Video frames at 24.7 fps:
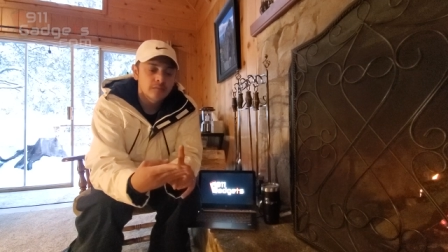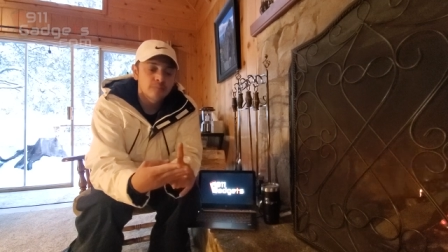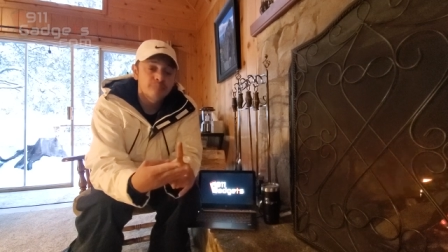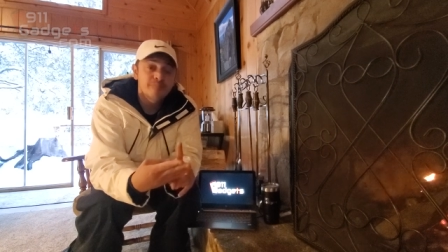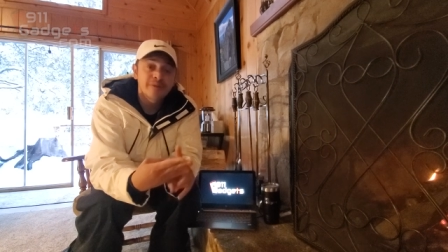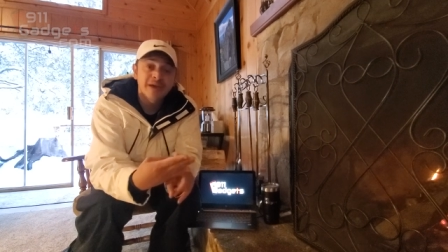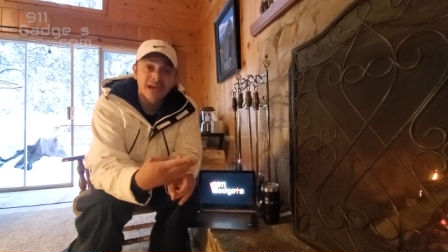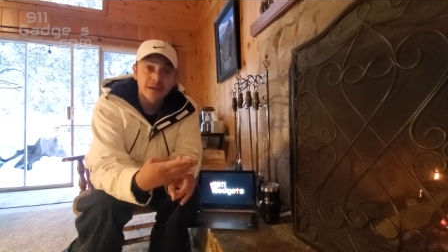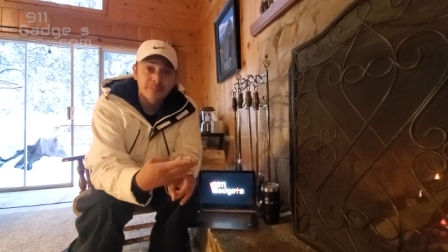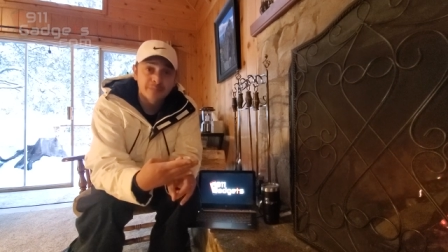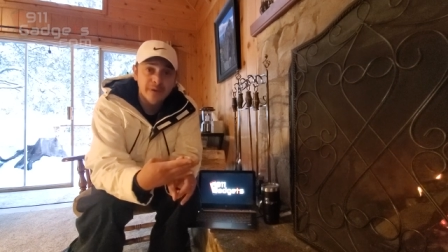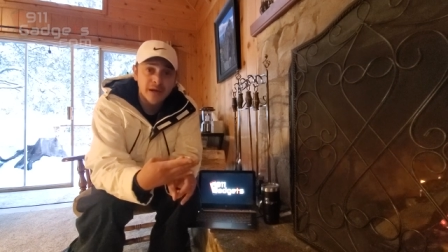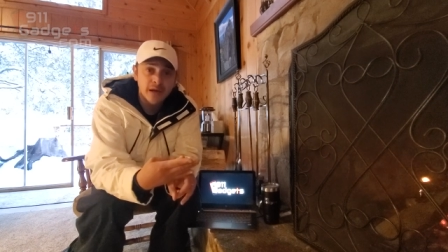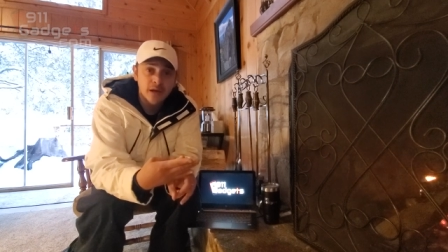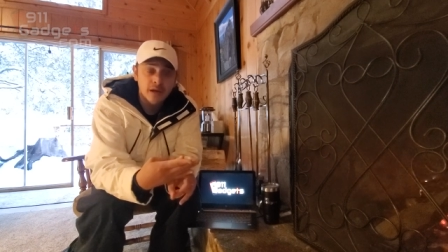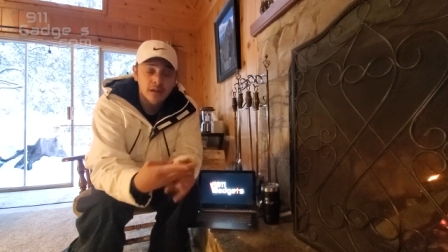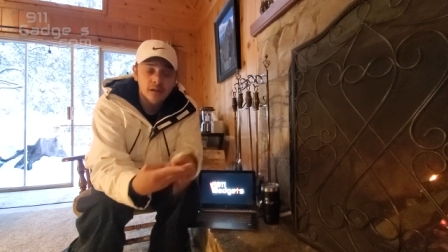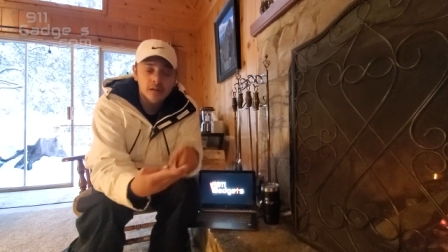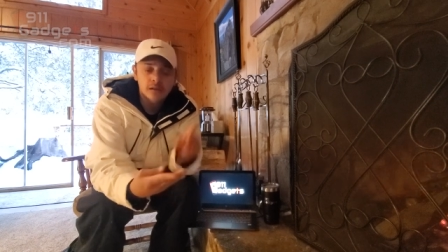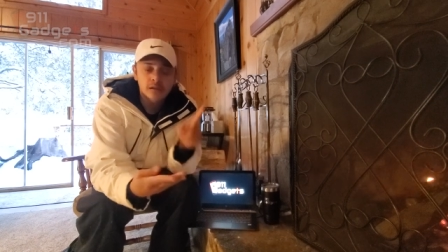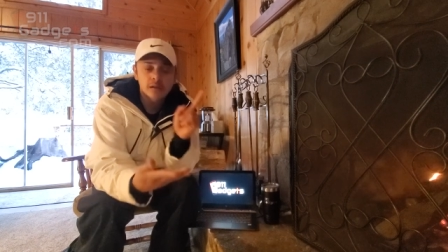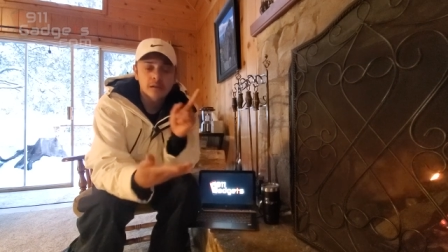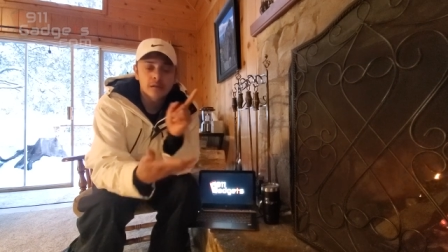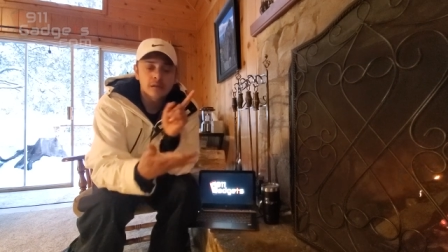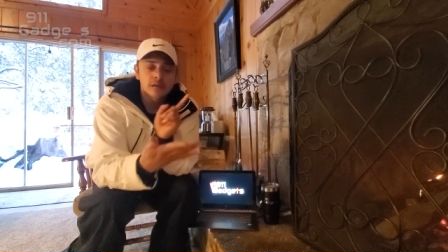
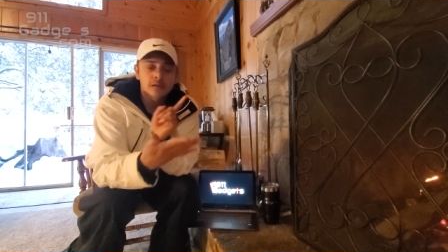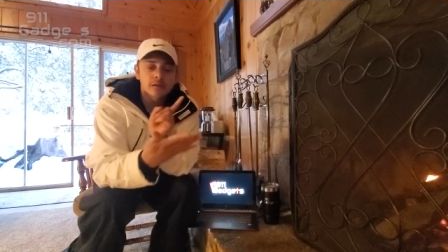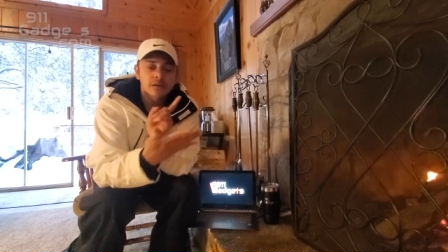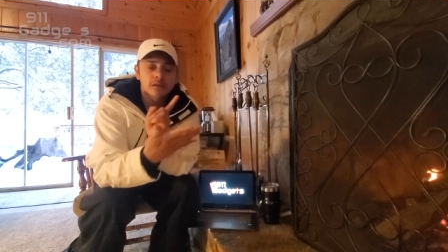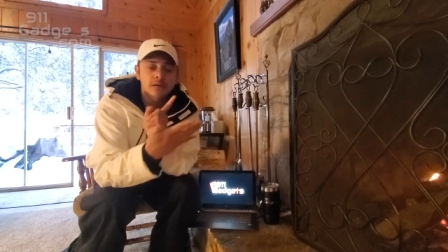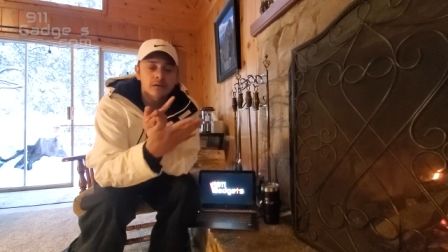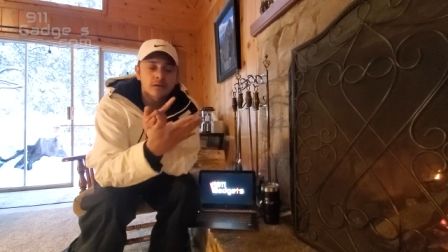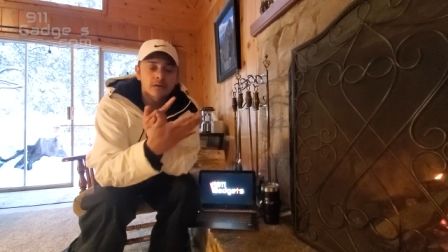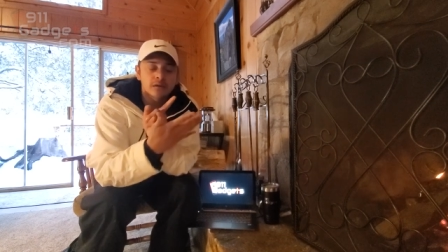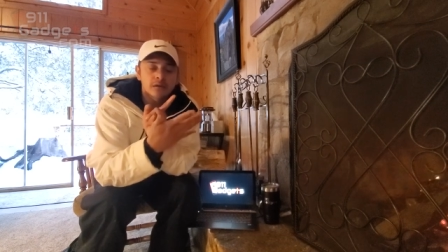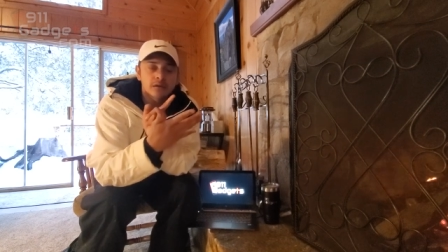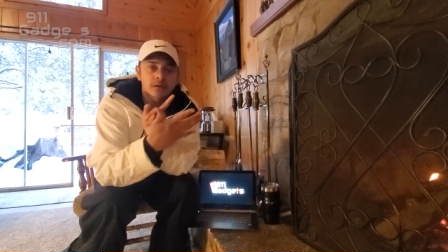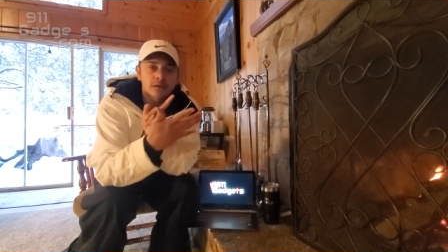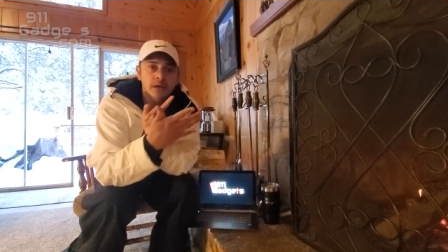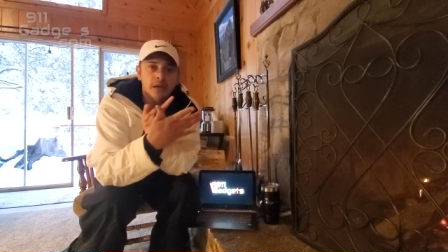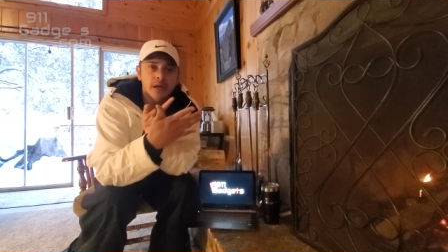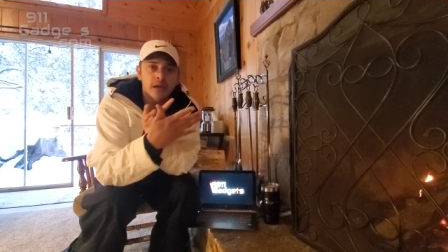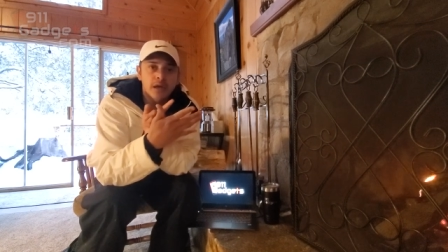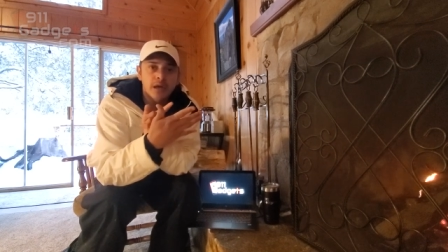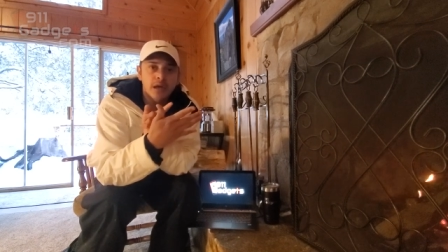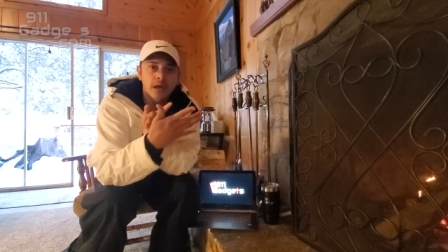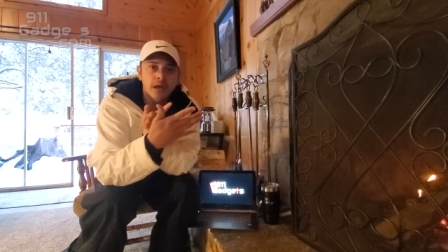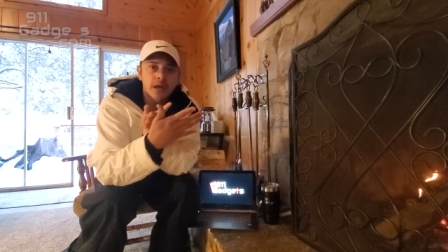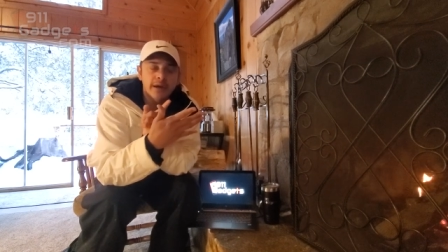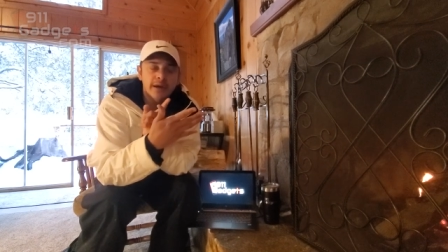PayPal,
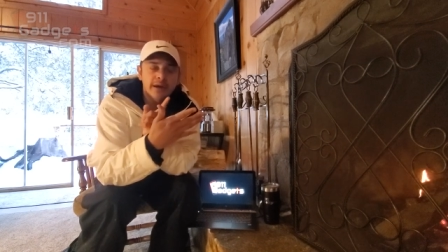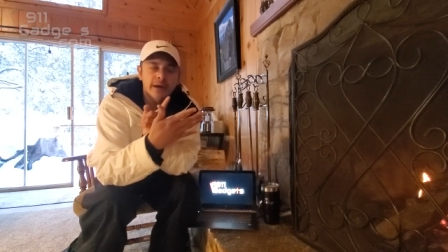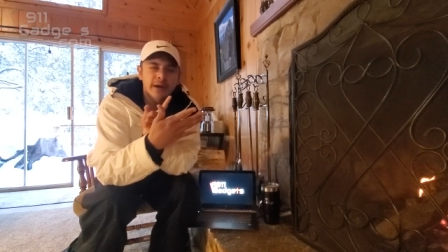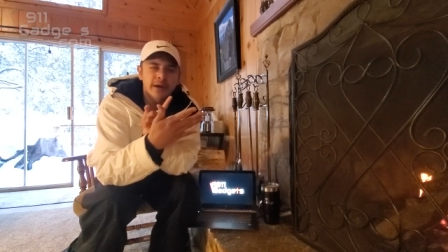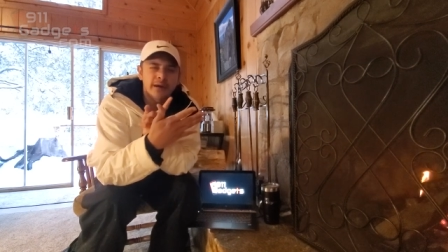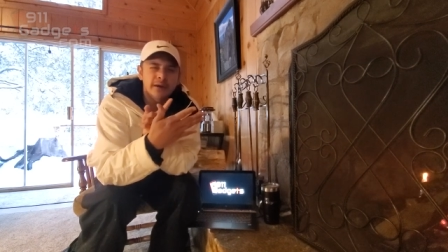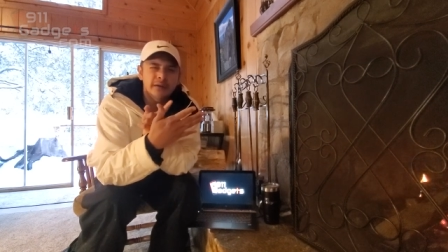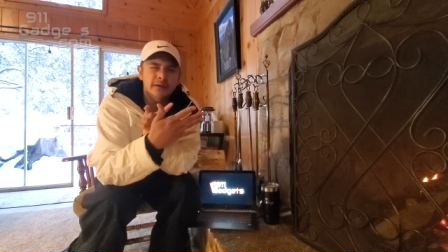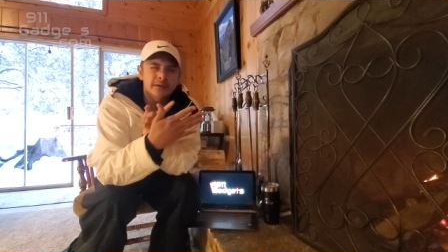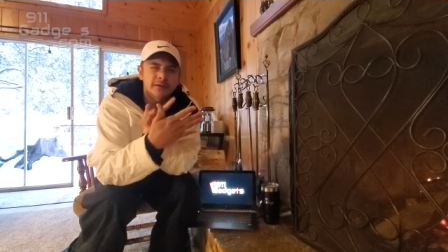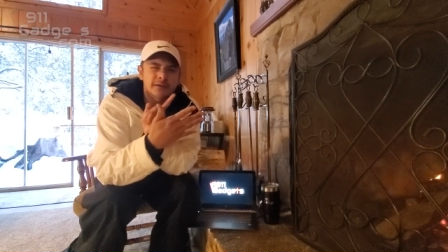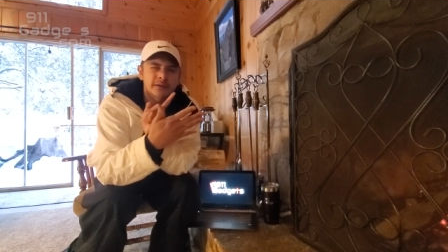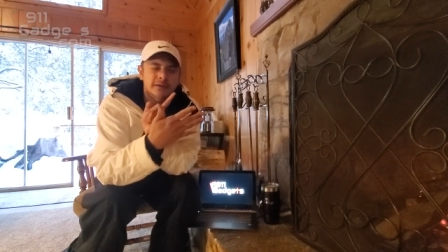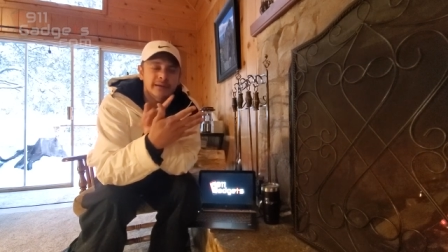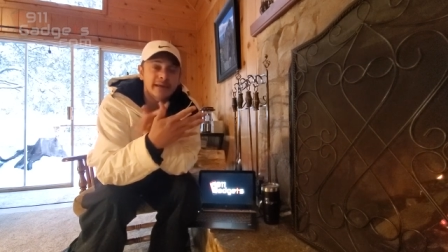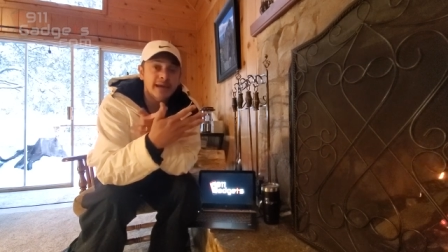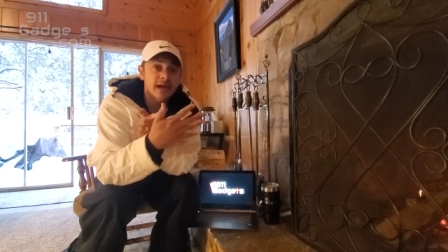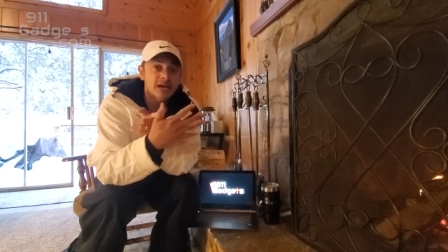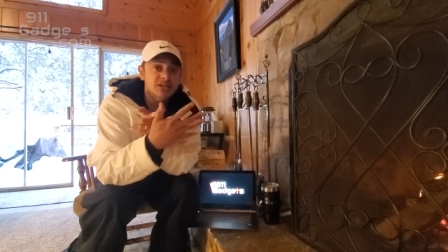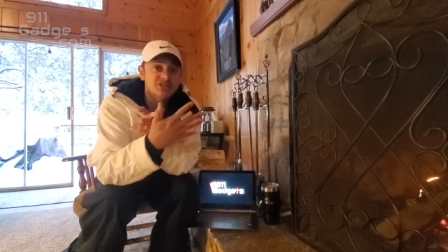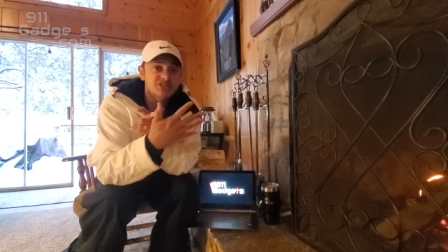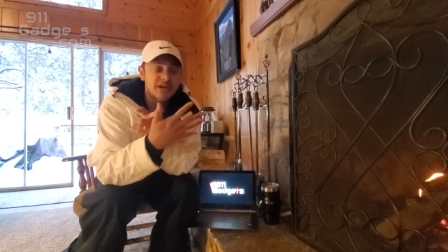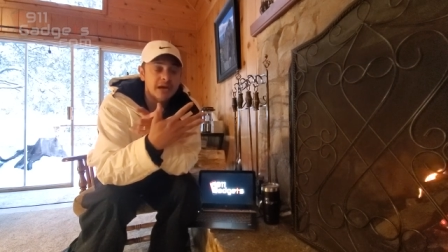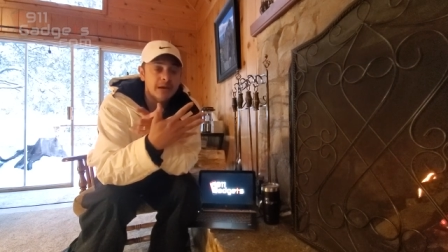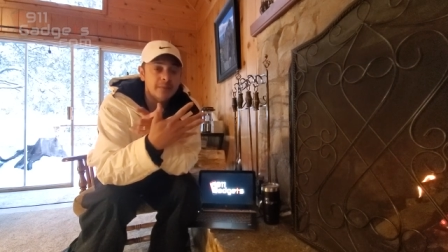and
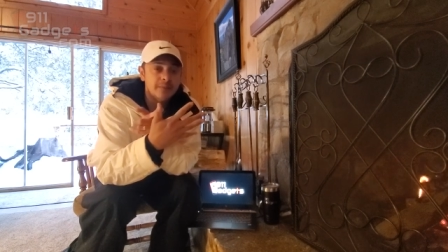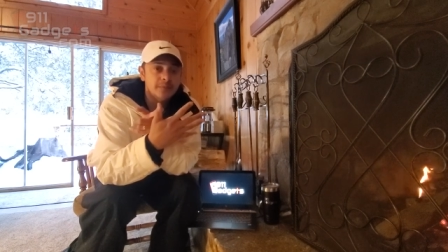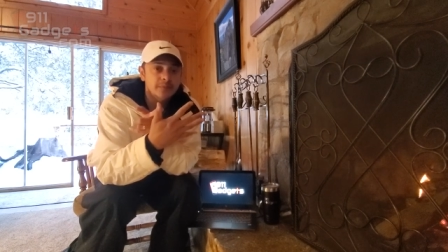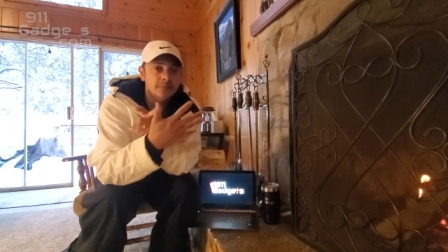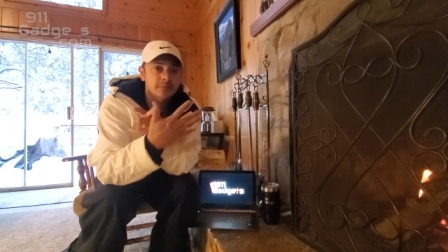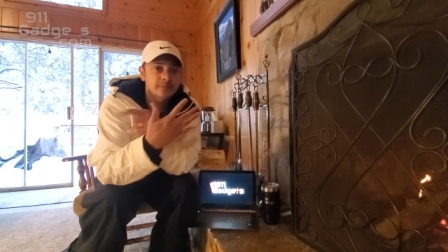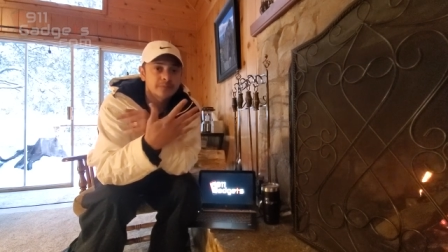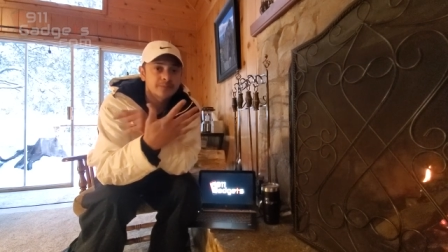Cash App.